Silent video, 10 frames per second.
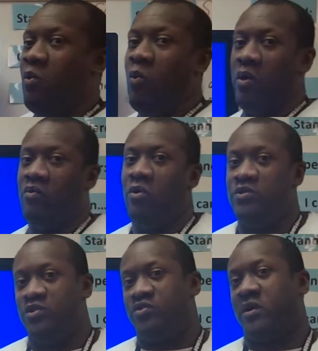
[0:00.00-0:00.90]
What role
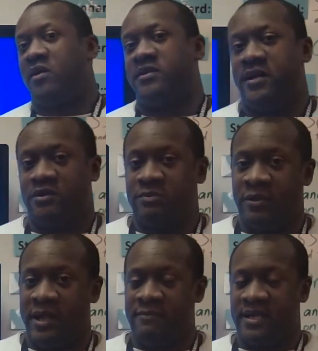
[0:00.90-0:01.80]
do drug cartels
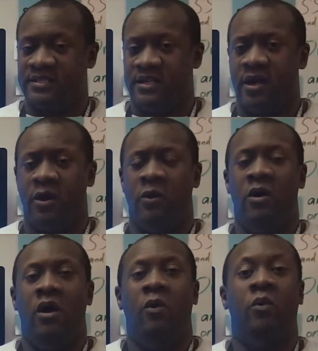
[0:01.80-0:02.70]
play in Mexico?
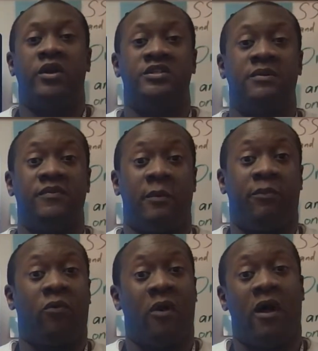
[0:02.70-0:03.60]
What are some of the
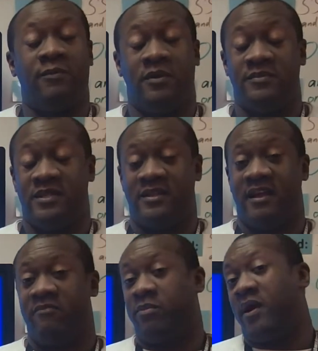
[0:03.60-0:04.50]
problems that they
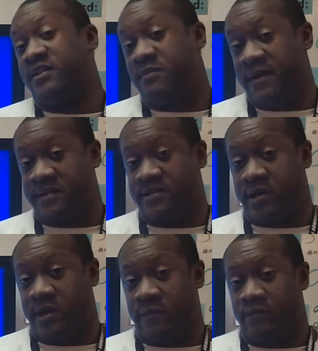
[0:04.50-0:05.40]
have brought to
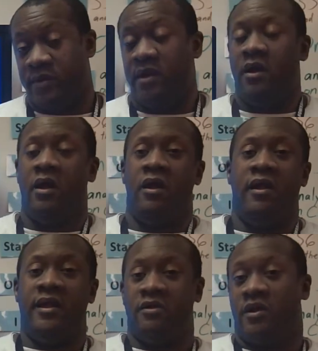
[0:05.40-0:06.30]
Mexico?
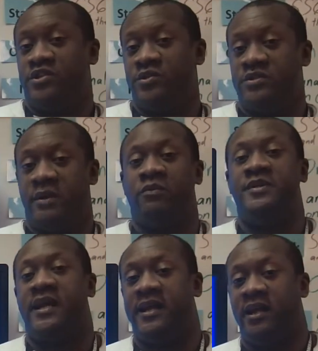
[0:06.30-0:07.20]
You know, on Tuesday, we'll be
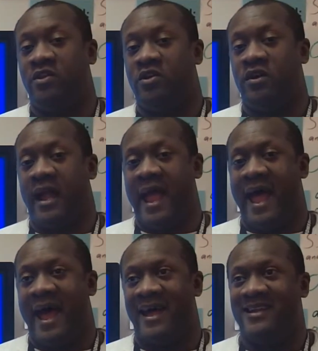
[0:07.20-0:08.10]
taking a look
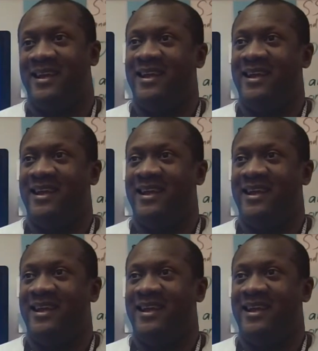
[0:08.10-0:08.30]
at